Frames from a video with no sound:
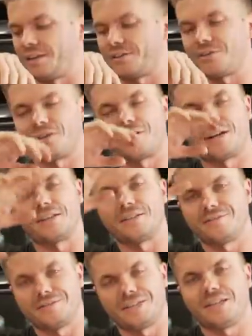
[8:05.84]
I thought, right,
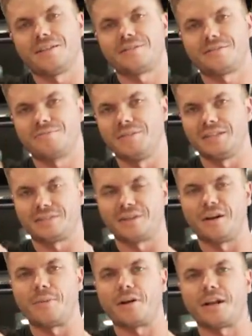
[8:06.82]
it's
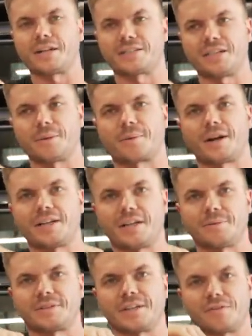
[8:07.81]
time that I actually upgrade and
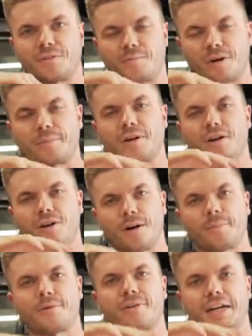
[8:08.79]
get myself a proper copper